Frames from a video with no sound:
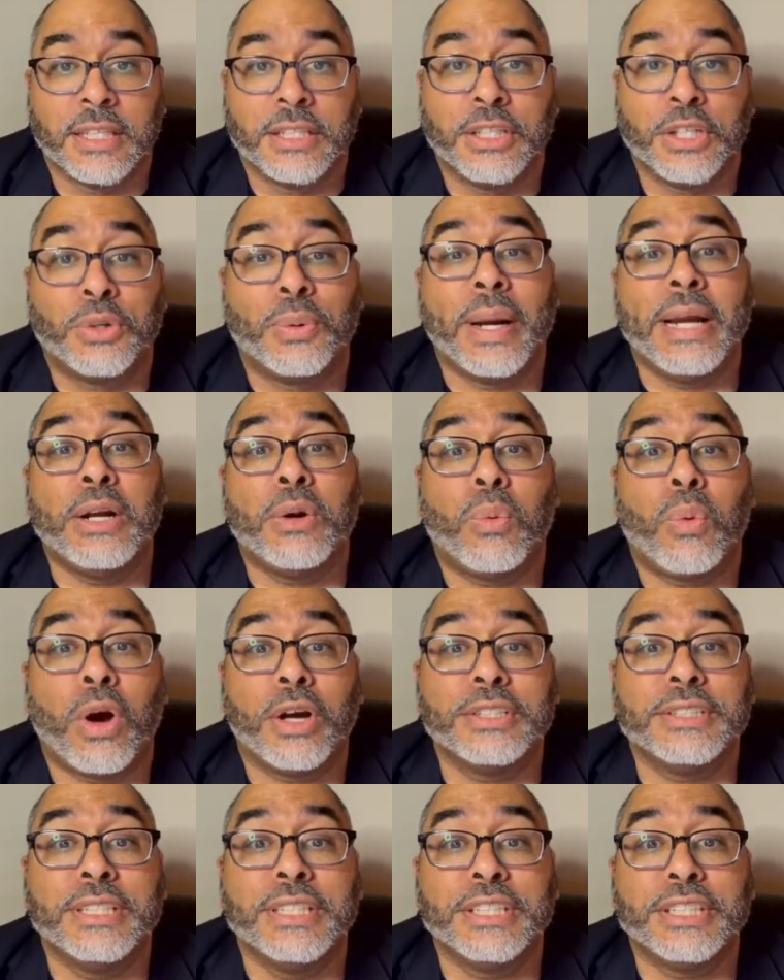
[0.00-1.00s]
The Greater
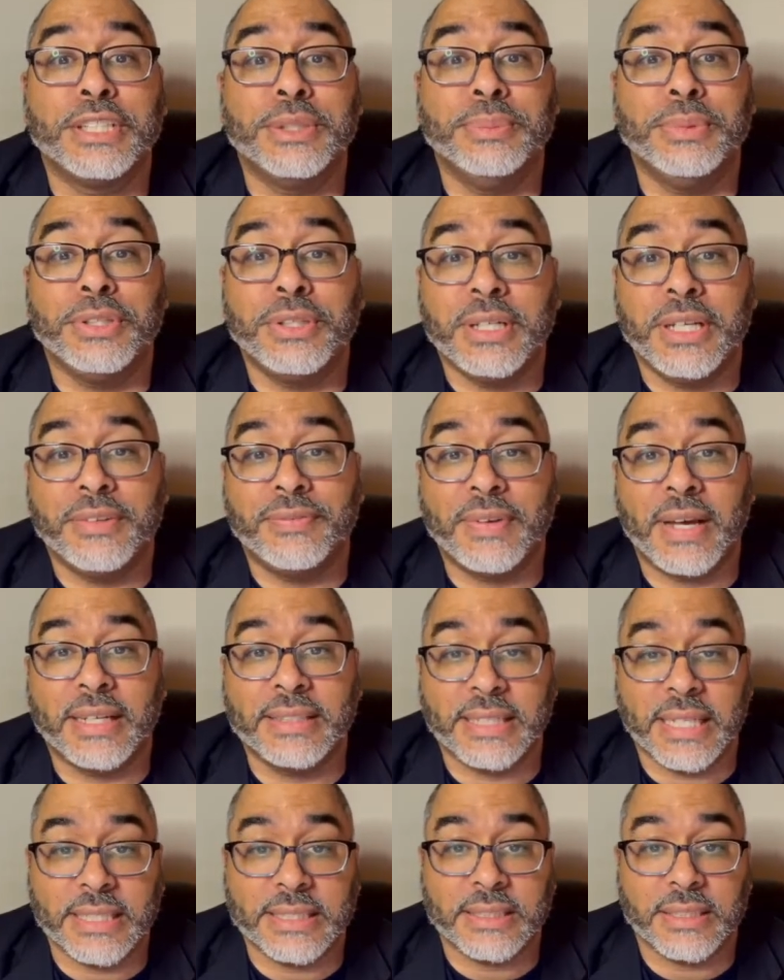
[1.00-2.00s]
Washington Community
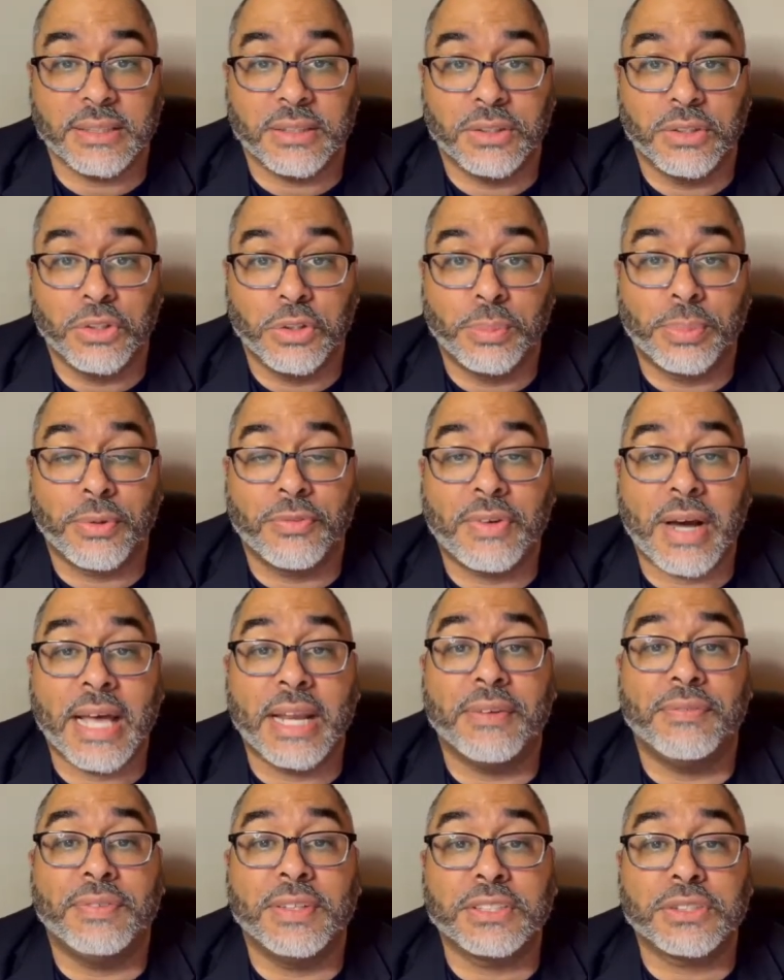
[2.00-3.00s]
Foundation, who
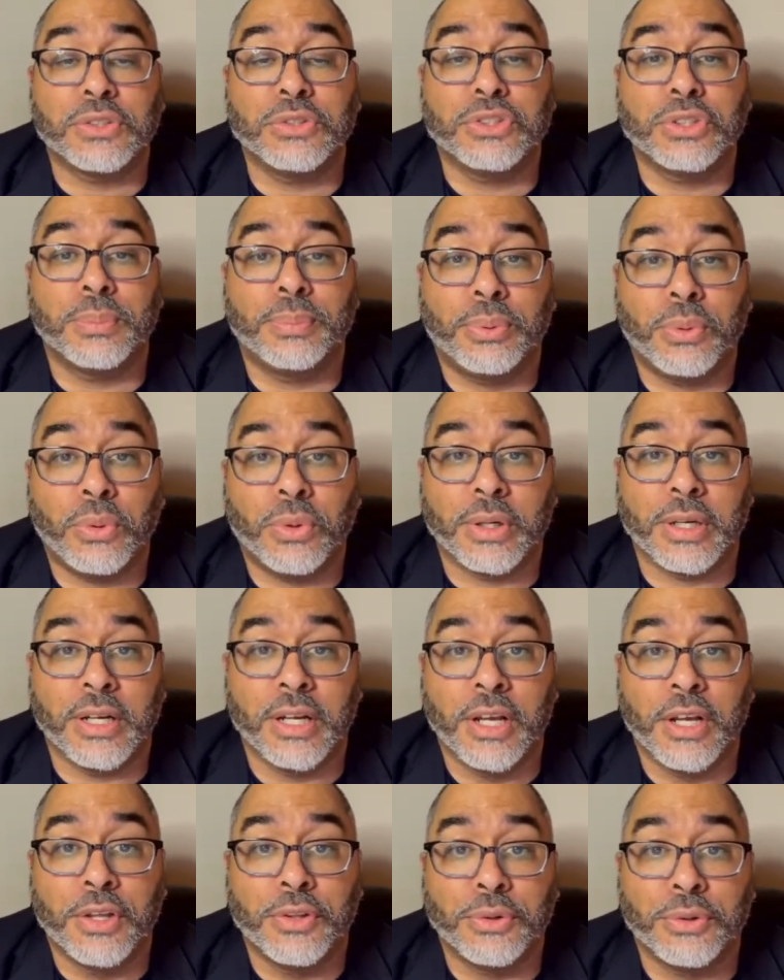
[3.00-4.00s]
provided fiscal support
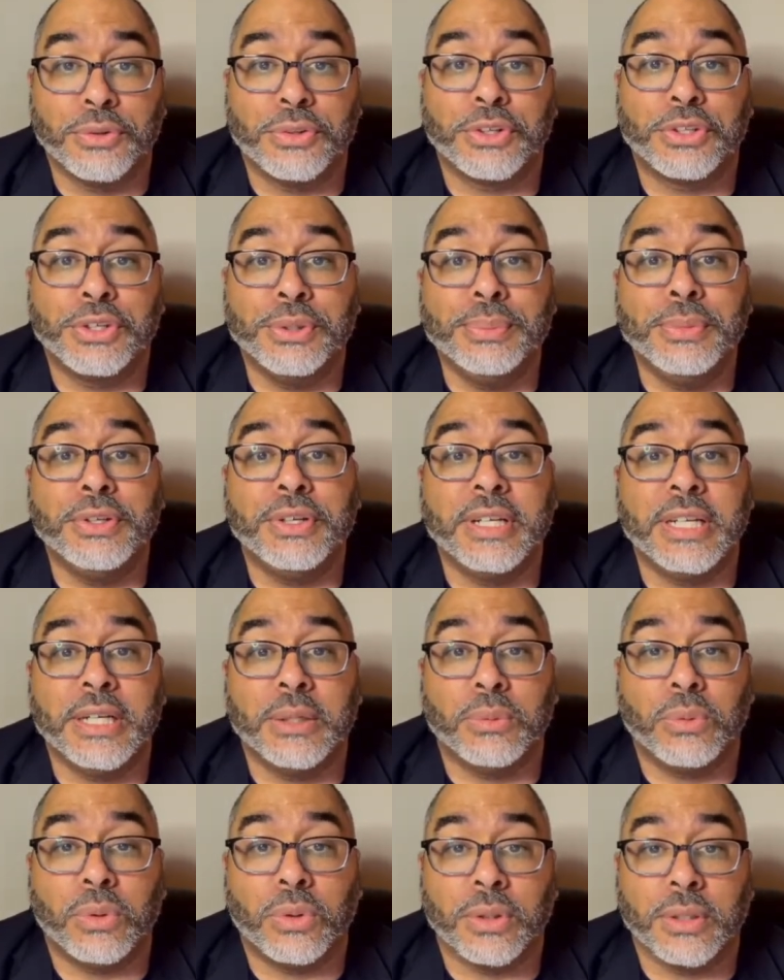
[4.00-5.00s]
through the Community
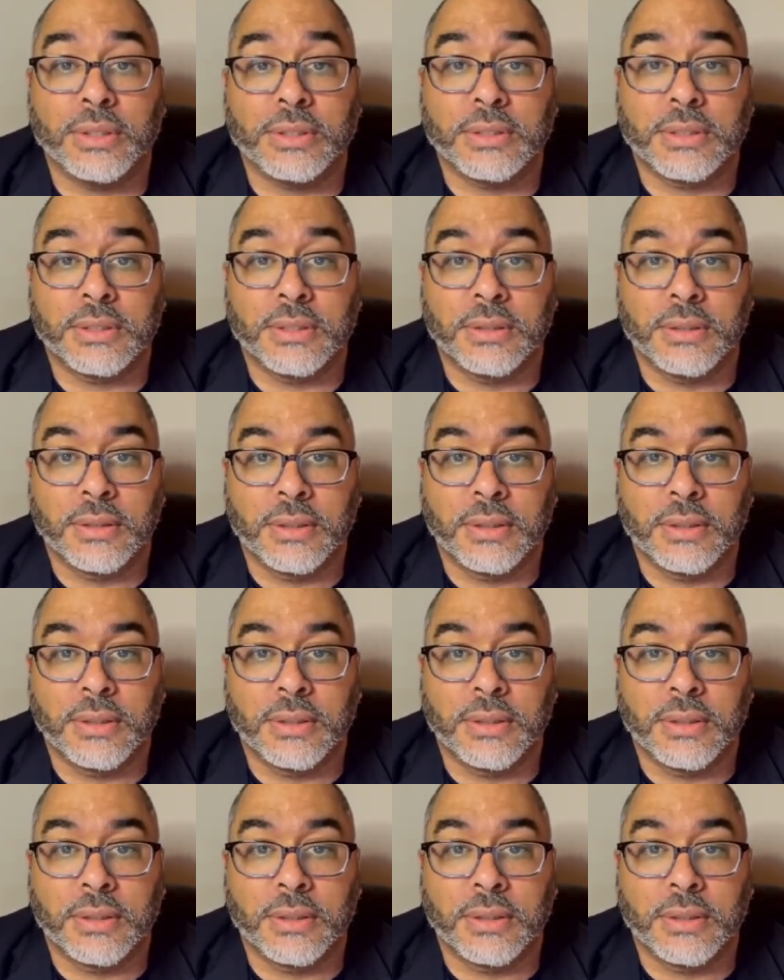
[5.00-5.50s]
Awards.